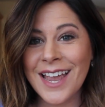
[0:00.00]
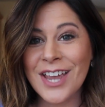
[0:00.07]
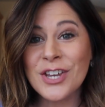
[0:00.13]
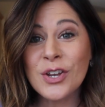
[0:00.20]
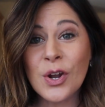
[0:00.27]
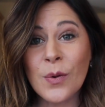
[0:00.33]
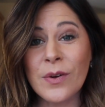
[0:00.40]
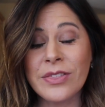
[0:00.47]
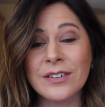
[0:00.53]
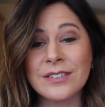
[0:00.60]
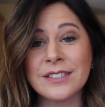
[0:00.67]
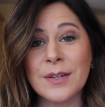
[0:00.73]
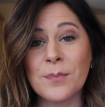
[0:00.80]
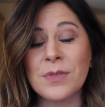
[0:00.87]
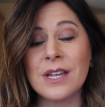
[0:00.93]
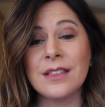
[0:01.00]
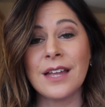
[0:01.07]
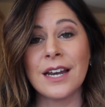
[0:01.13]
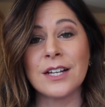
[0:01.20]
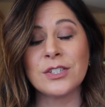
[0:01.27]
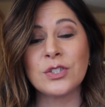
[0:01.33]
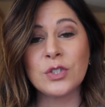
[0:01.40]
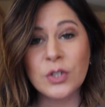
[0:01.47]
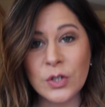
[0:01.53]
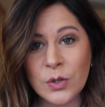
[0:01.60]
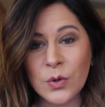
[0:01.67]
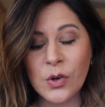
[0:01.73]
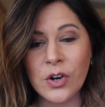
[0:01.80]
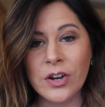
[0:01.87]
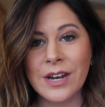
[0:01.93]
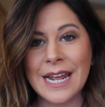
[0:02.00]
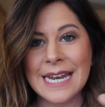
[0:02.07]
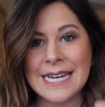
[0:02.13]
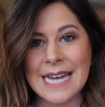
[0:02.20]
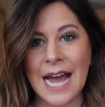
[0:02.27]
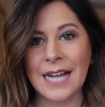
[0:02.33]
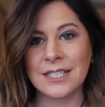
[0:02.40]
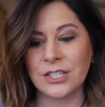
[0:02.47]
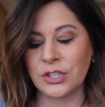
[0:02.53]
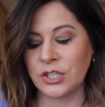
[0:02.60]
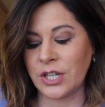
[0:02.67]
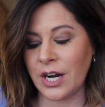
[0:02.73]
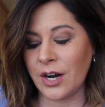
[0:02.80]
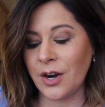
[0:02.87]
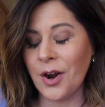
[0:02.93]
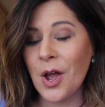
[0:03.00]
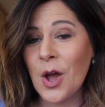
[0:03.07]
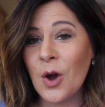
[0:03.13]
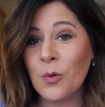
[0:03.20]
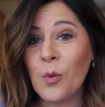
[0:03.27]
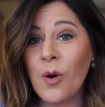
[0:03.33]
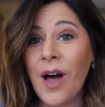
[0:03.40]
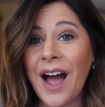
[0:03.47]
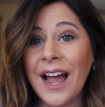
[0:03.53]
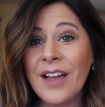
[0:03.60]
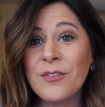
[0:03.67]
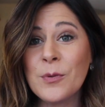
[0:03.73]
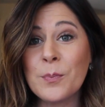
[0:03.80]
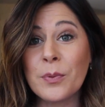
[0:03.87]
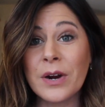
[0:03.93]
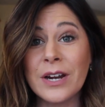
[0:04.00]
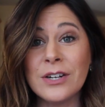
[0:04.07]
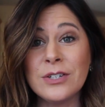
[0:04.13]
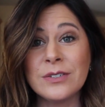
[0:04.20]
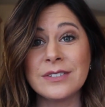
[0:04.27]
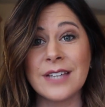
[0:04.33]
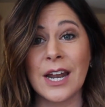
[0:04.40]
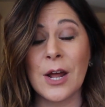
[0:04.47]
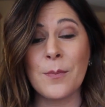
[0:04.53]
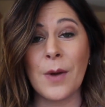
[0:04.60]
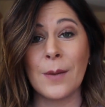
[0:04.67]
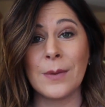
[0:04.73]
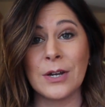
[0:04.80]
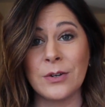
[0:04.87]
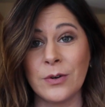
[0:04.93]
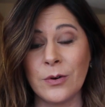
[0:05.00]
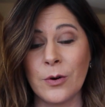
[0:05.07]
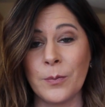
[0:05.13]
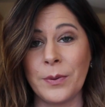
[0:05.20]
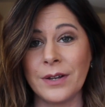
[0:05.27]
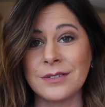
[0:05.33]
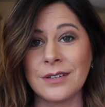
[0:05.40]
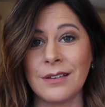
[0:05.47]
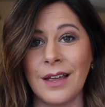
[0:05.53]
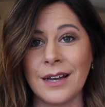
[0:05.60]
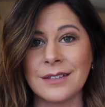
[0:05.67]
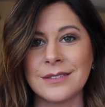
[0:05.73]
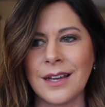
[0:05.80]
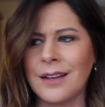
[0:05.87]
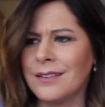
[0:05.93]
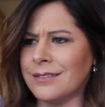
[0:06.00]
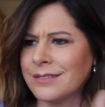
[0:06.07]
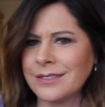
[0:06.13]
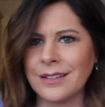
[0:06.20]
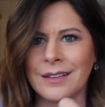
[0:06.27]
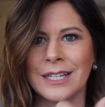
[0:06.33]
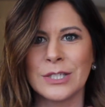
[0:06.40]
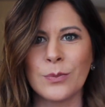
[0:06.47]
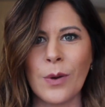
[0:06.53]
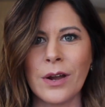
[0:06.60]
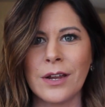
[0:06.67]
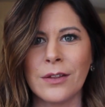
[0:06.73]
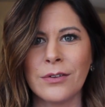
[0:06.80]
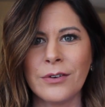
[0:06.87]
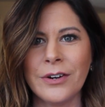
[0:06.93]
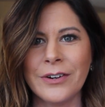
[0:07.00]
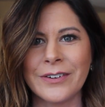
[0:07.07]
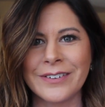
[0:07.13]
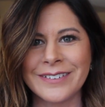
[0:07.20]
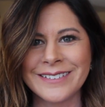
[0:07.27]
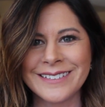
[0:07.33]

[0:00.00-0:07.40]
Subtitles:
You know when there's something that is too good not to share? Well, I have a brand new setup on my Google Pixel XL, so let's walk you through.